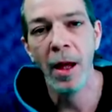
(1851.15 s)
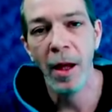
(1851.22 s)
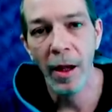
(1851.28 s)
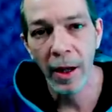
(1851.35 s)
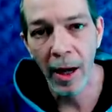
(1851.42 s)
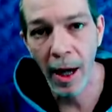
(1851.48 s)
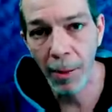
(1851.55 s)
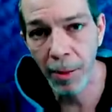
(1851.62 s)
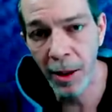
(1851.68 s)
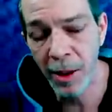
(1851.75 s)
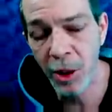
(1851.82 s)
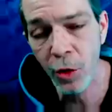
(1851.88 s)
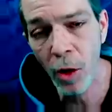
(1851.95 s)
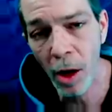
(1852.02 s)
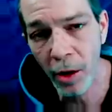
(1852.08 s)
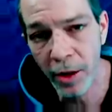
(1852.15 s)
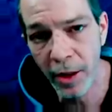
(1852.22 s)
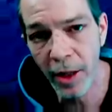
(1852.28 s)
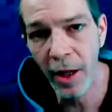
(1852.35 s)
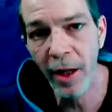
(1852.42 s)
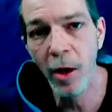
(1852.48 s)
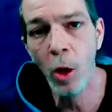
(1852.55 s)
God bless you all
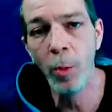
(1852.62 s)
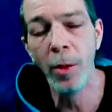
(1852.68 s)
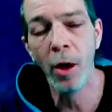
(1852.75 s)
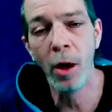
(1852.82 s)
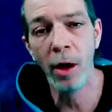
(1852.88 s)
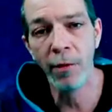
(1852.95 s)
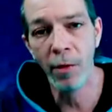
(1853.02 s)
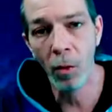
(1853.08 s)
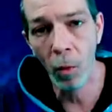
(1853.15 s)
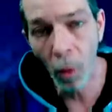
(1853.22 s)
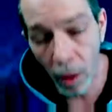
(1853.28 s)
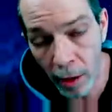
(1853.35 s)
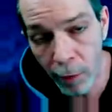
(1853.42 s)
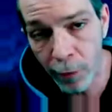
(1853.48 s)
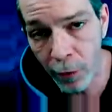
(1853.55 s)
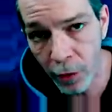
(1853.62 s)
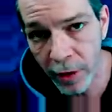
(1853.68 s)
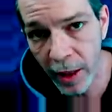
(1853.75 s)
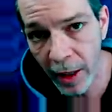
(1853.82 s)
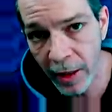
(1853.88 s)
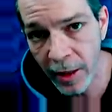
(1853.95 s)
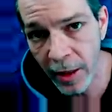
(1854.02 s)
today. Hope you all have a wonderful
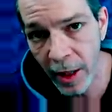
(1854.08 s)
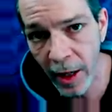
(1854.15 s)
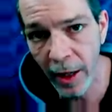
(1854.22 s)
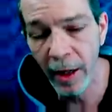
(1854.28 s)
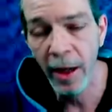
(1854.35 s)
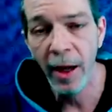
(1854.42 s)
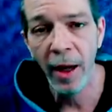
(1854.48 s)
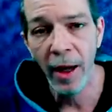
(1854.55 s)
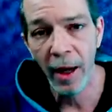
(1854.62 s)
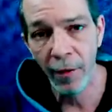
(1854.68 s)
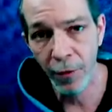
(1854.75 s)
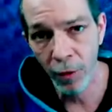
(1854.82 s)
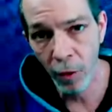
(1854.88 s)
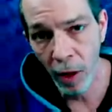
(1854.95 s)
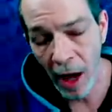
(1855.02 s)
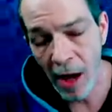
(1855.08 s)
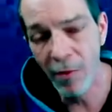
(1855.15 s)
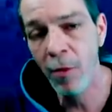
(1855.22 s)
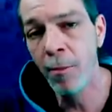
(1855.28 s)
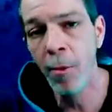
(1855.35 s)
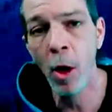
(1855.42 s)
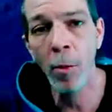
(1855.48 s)
day today. If you have
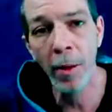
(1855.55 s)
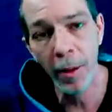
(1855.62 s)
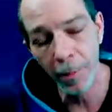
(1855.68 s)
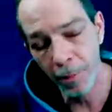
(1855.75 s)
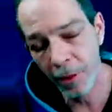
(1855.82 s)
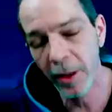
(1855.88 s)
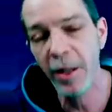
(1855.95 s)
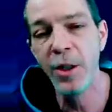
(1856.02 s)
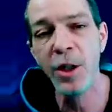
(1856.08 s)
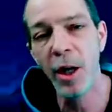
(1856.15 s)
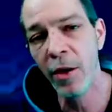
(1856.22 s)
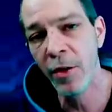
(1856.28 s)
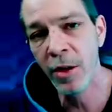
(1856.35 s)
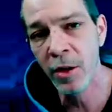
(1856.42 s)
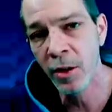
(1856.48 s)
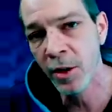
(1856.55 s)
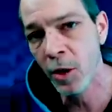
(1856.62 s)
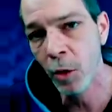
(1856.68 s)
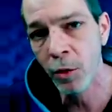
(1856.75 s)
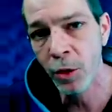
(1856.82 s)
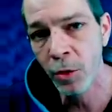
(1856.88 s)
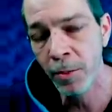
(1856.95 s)
a moment, please share this on
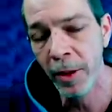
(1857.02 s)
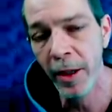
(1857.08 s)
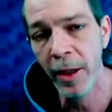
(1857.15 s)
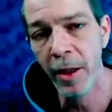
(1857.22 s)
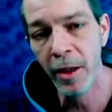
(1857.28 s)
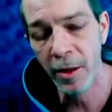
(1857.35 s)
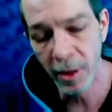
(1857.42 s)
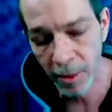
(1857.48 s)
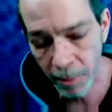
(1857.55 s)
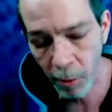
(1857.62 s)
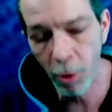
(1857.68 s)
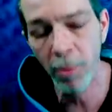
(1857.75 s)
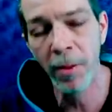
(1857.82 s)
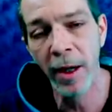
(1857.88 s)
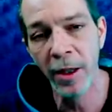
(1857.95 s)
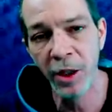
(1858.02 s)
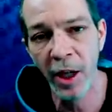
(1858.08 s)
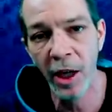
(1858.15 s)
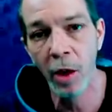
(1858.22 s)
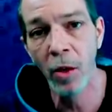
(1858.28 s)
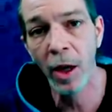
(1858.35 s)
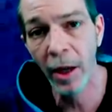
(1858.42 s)
social media. Support my
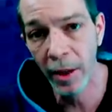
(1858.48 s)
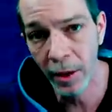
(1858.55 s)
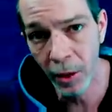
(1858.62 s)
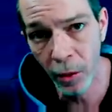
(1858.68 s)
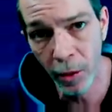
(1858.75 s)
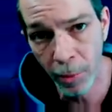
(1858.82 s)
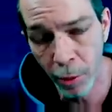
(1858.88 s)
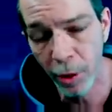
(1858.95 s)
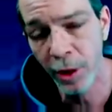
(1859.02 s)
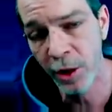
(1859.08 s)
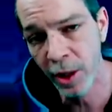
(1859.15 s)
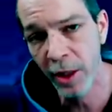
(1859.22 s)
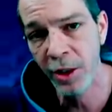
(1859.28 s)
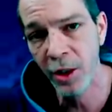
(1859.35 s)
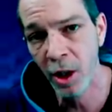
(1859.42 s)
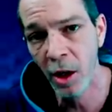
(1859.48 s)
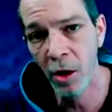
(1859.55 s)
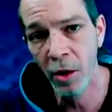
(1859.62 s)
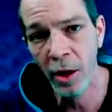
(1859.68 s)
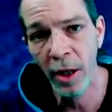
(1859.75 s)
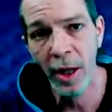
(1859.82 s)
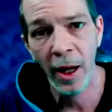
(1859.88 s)
channel. I do appreciate
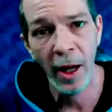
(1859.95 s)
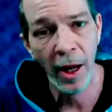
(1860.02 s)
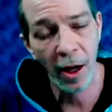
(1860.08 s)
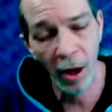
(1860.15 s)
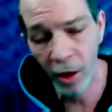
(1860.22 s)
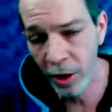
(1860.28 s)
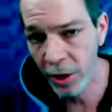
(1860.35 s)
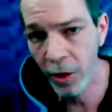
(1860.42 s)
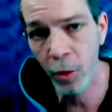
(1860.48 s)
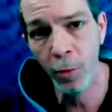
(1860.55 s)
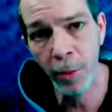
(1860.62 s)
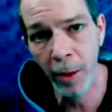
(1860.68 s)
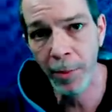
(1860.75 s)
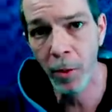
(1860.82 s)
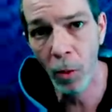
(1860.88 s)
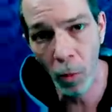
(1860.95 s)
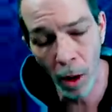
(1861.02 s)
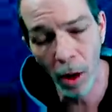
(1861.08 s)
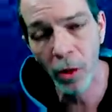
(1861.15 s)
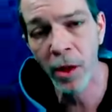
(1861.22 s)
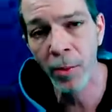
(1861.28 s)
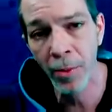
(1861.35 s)
y'all. And all you new people,
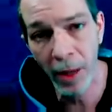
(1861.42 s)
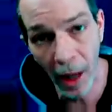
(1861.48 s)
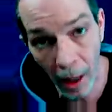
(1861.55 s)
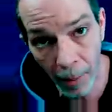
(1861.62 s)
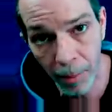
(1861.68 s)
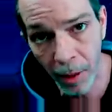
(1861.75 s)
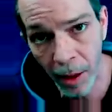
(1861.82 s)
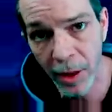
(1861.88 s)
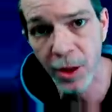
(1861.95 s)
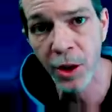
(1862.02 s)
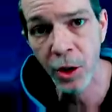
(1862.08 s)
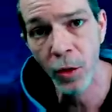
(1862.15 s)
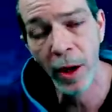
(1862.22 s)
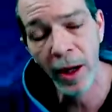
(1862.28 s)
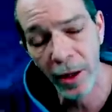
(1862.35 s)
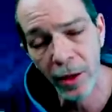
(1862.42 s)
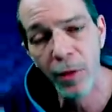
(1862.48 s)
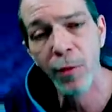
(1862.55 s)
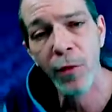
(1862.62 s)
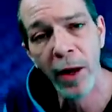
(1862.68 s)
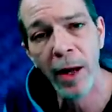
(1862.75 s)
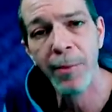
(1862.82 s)
welcome. God bless you and your
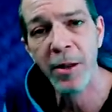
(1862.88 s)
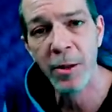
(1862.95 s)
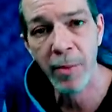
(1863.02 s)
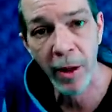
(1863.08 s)
families.